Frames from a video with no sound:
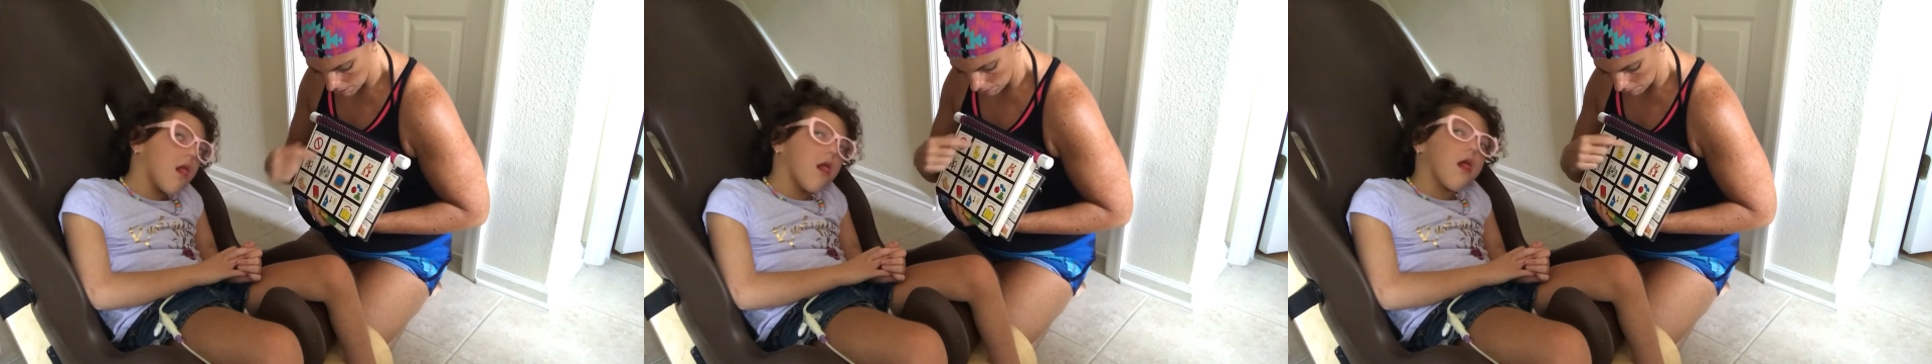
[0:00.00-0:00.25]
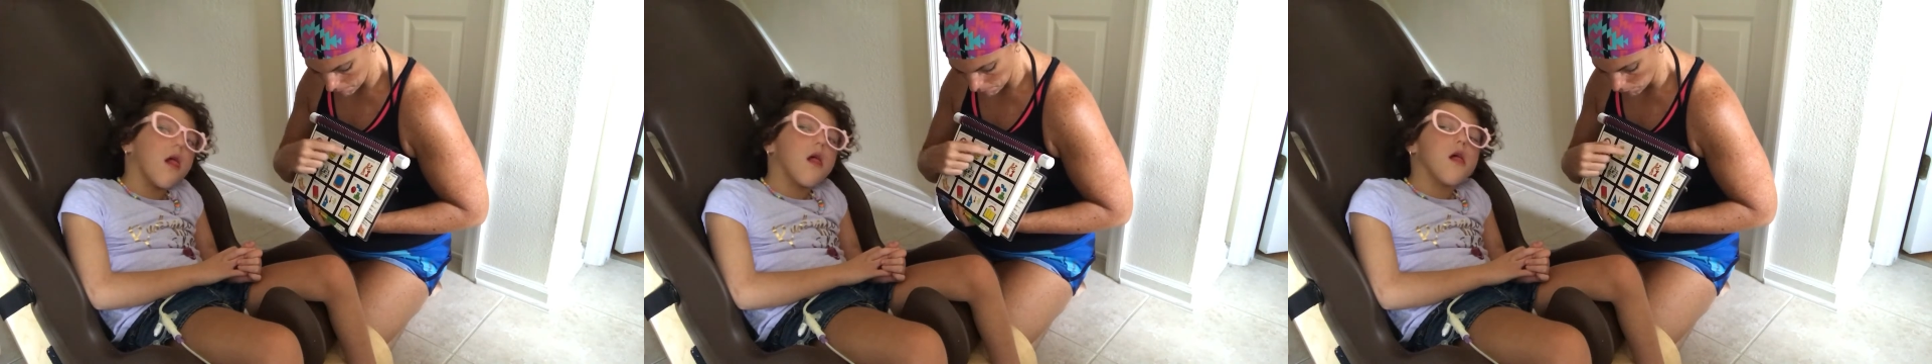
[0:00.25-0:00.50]

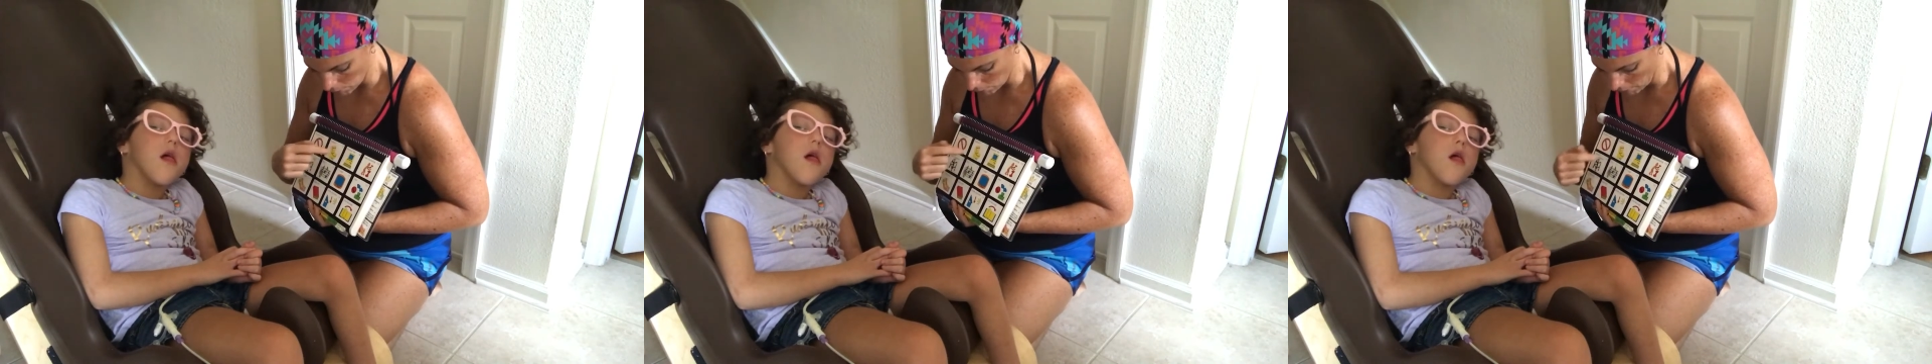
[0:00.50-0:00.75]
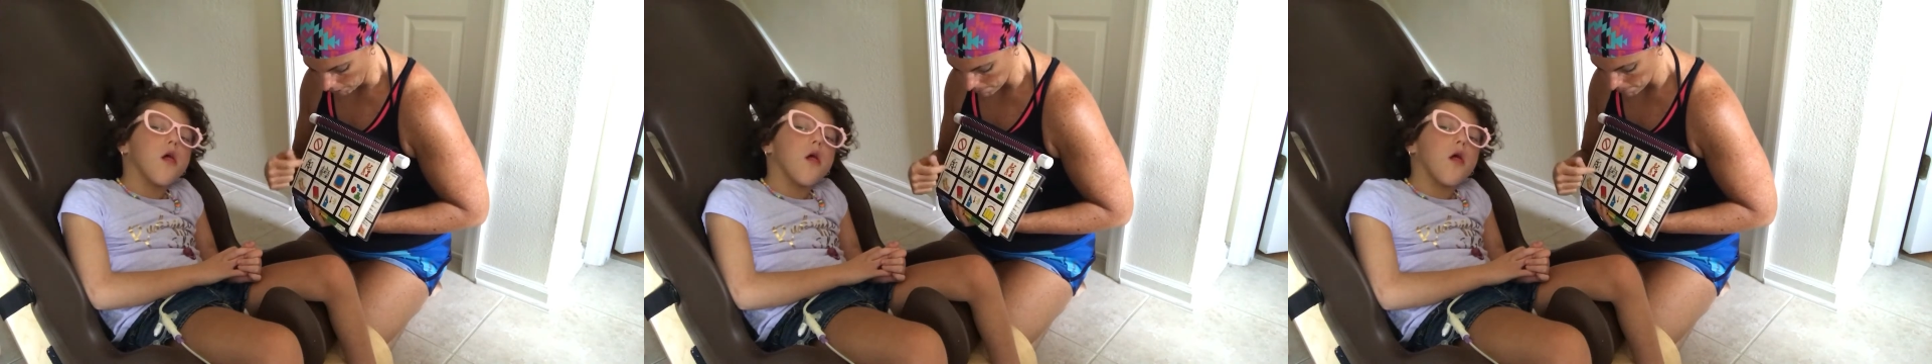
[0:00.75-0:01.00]
computer
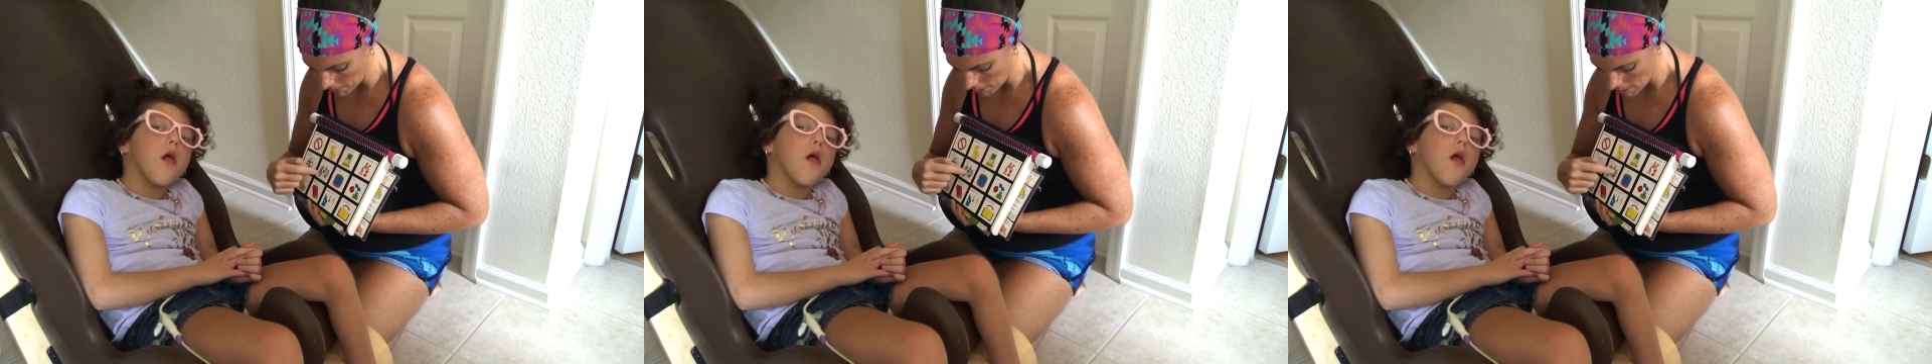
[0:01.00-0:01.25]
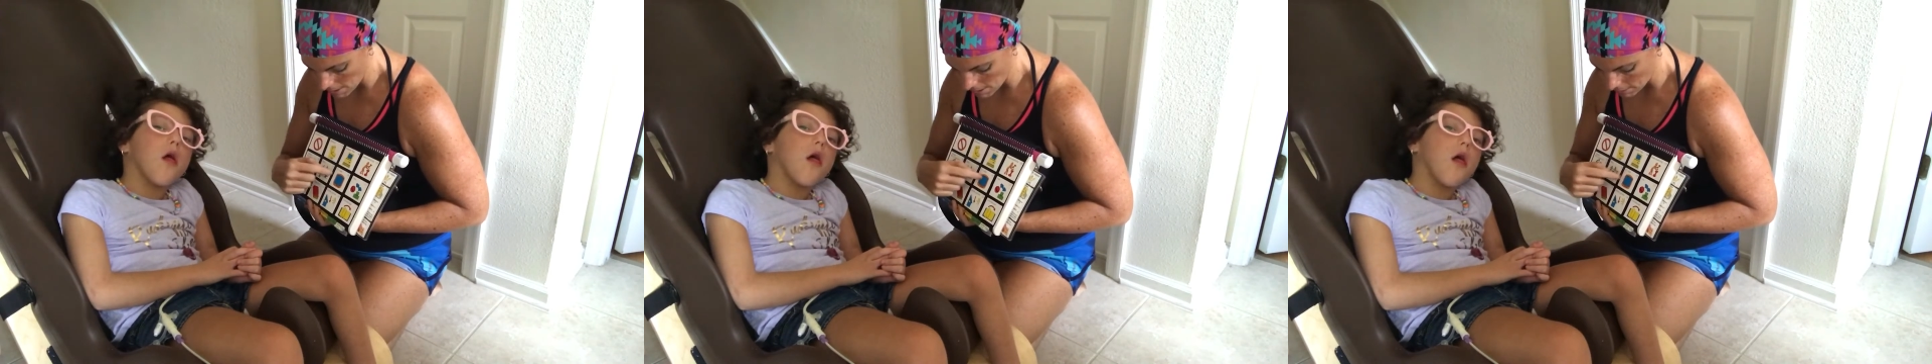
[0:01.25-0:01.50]

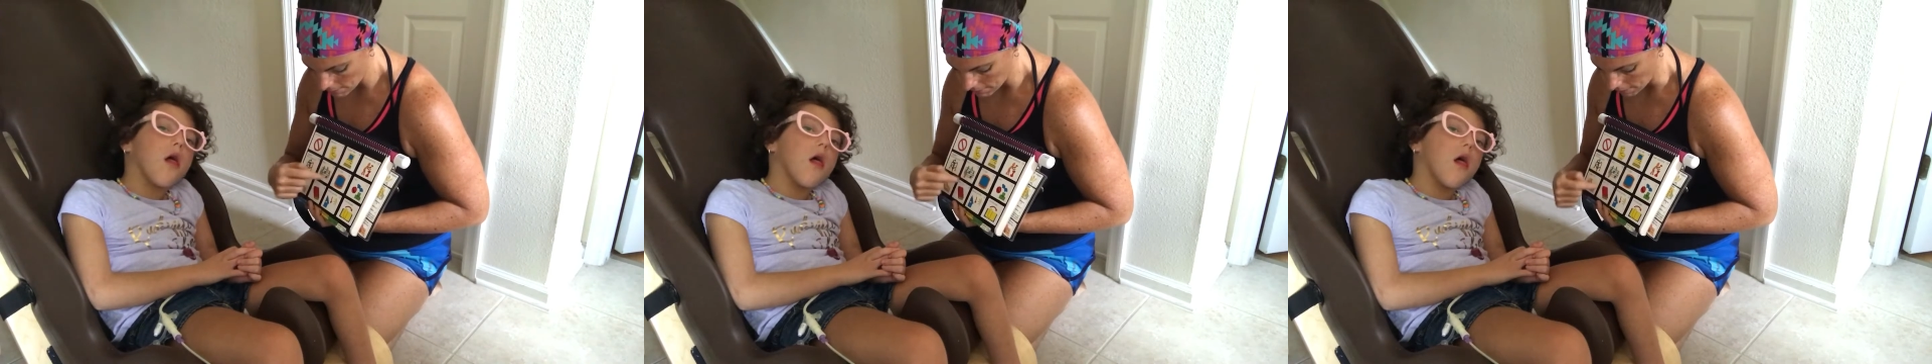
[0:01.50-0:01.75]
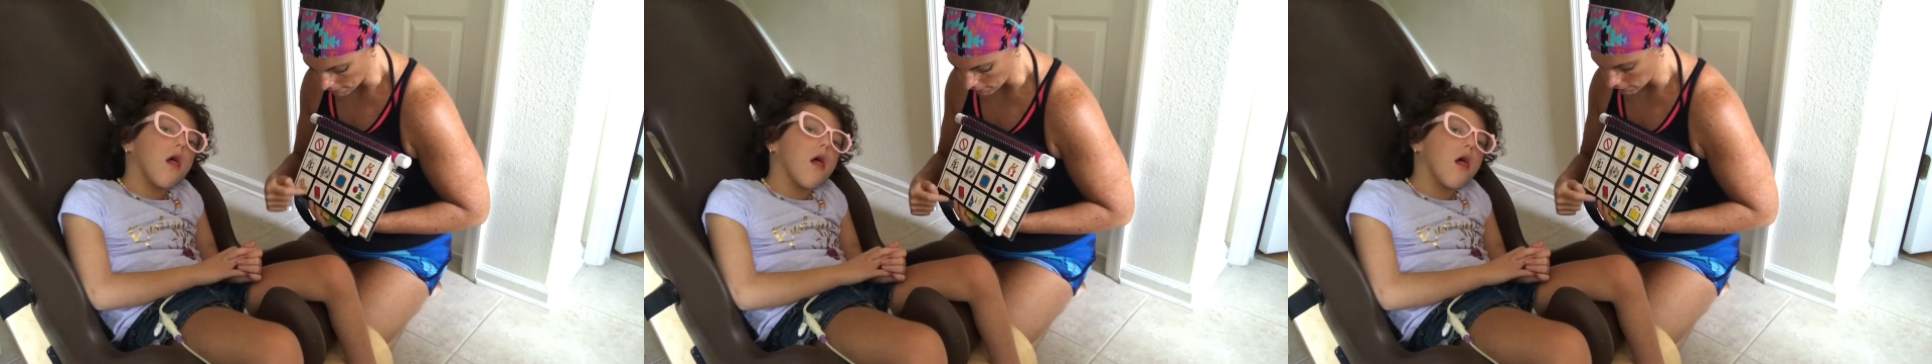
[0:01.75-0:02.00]
iPad,
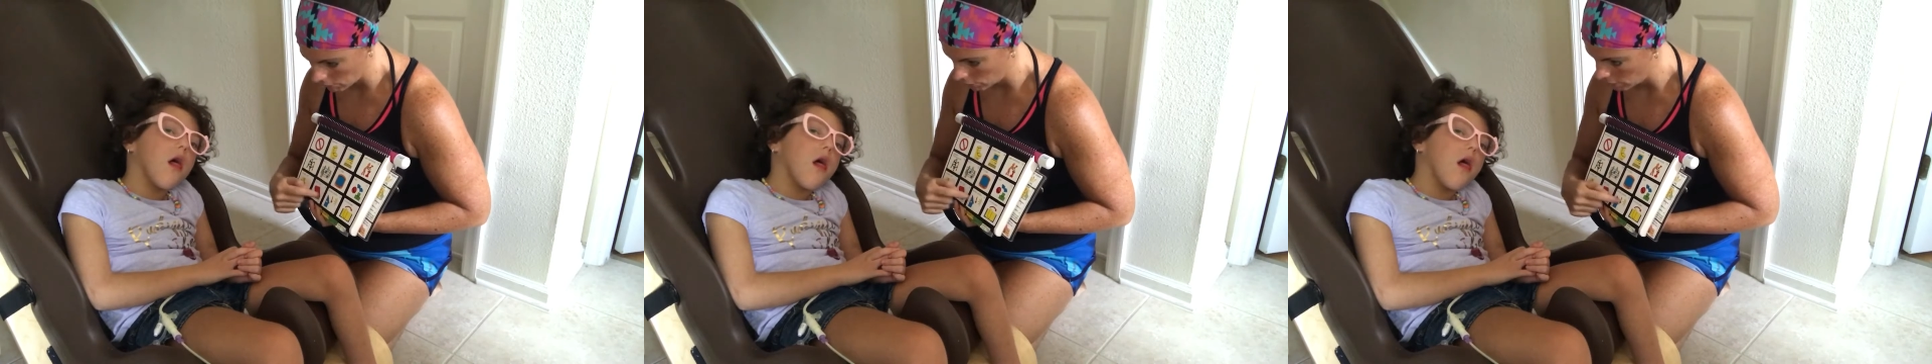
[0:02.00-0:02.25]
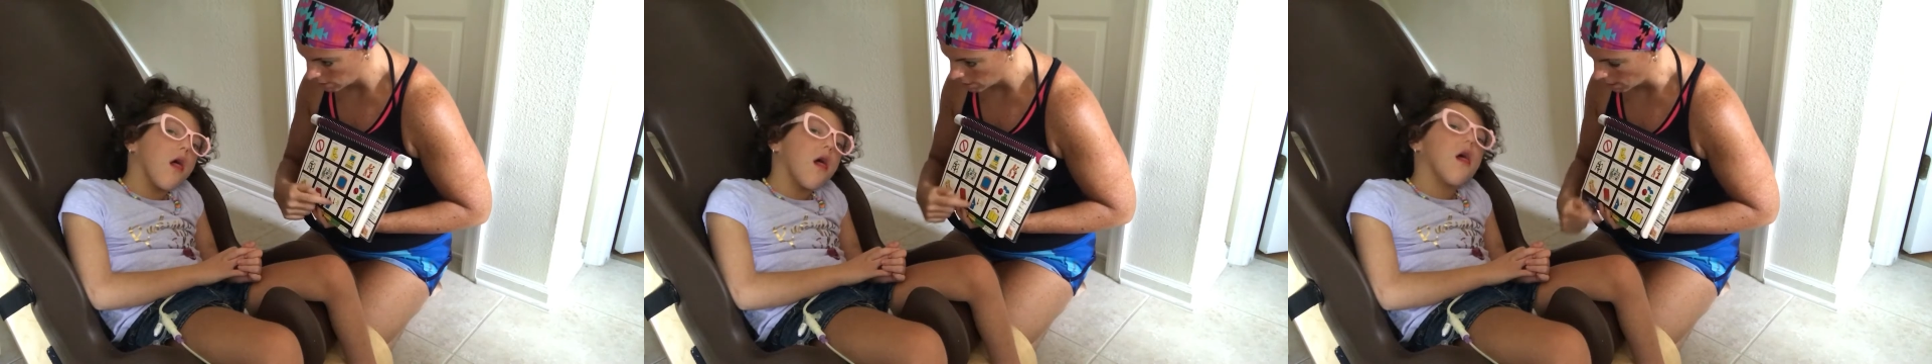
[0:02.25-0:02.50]

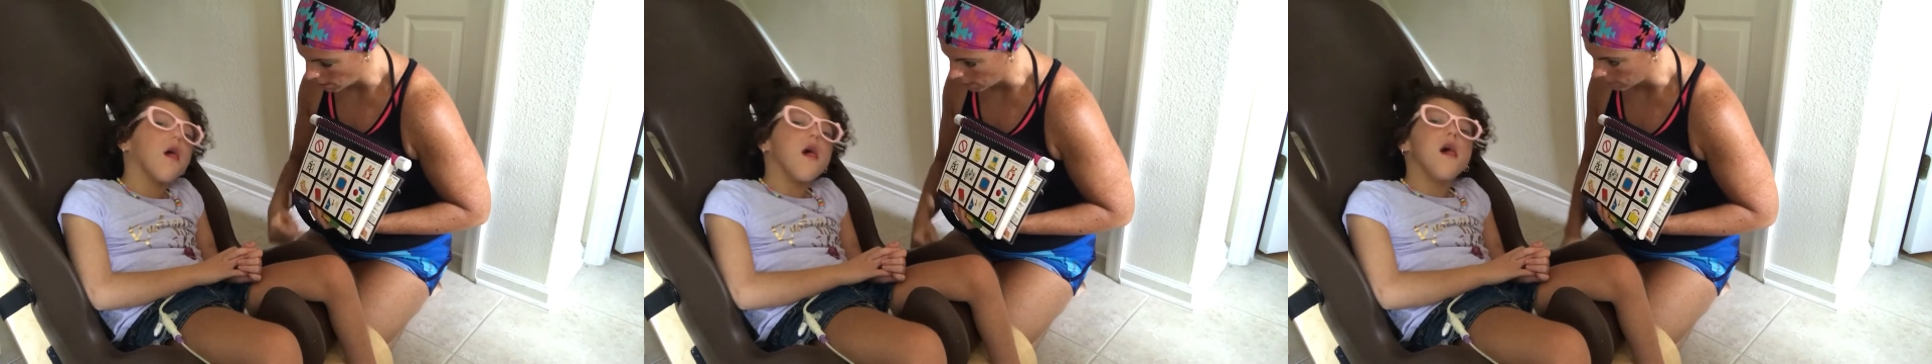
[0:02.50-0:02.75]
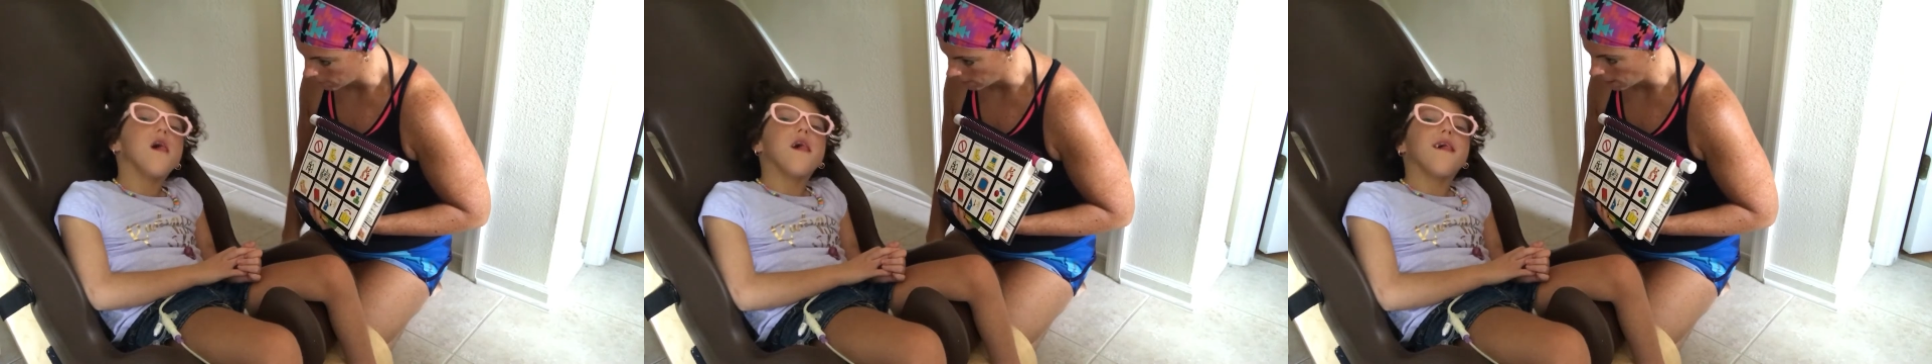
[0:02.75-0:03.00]
television,
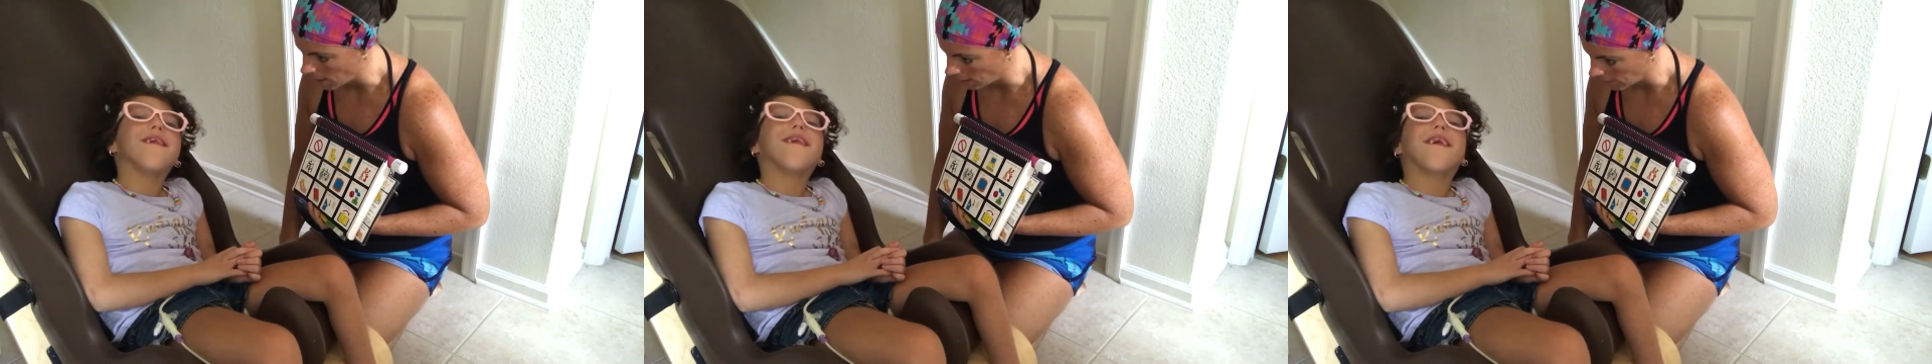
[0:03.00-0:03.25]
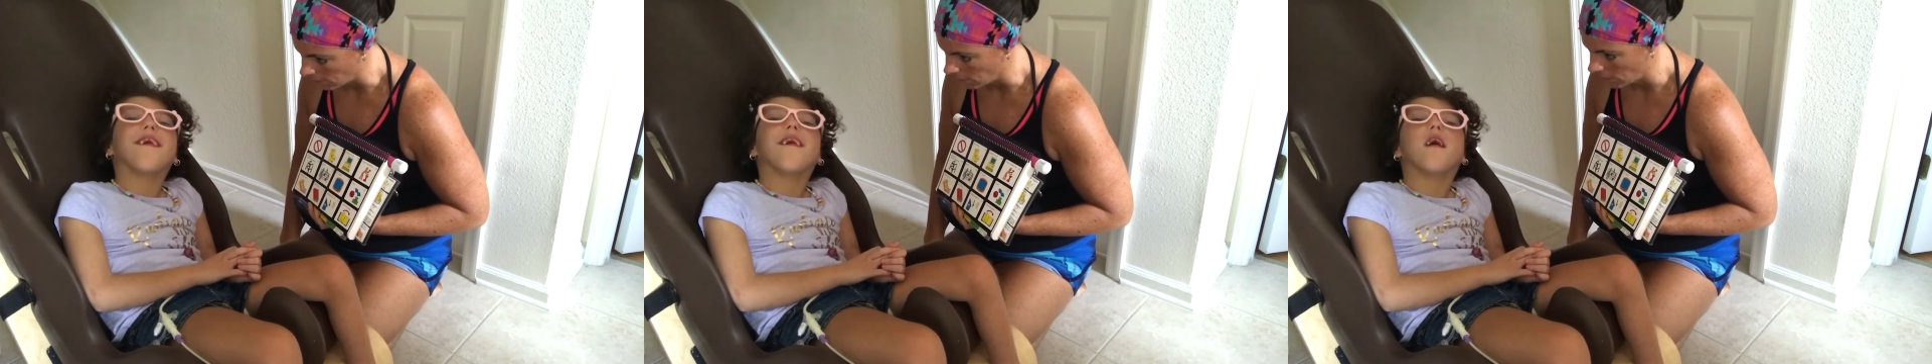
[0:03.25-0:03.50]
outside
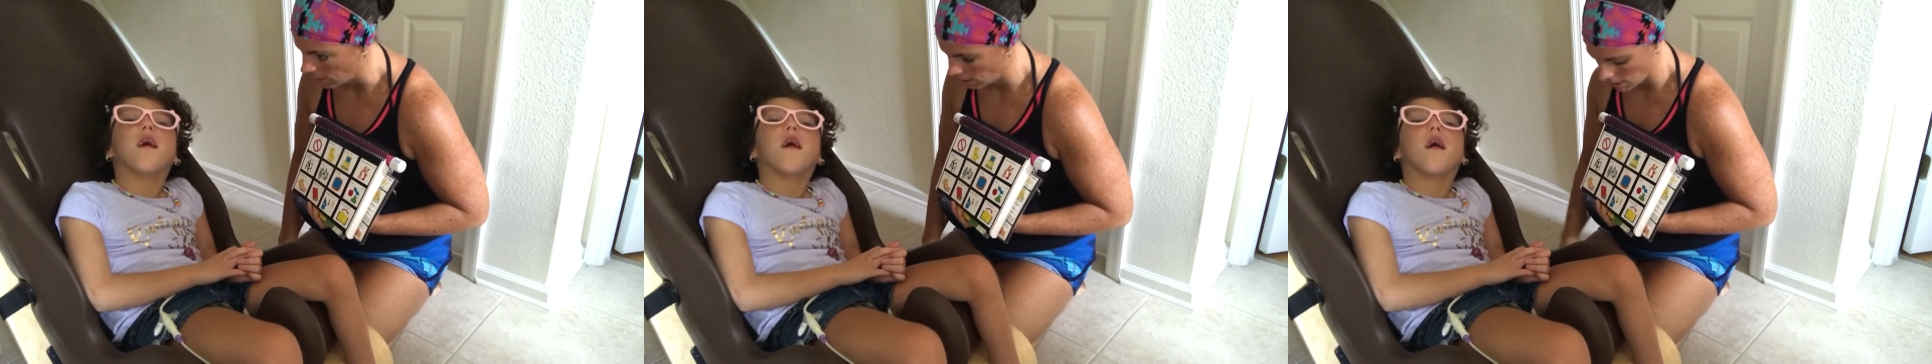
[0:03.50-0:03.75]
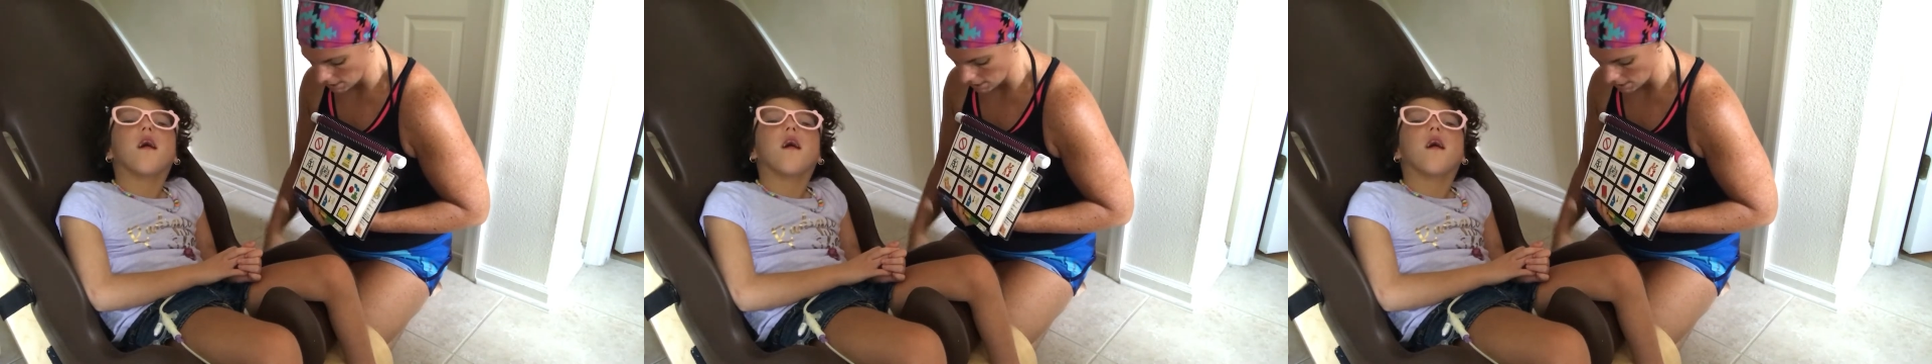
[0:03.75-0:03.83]
activity.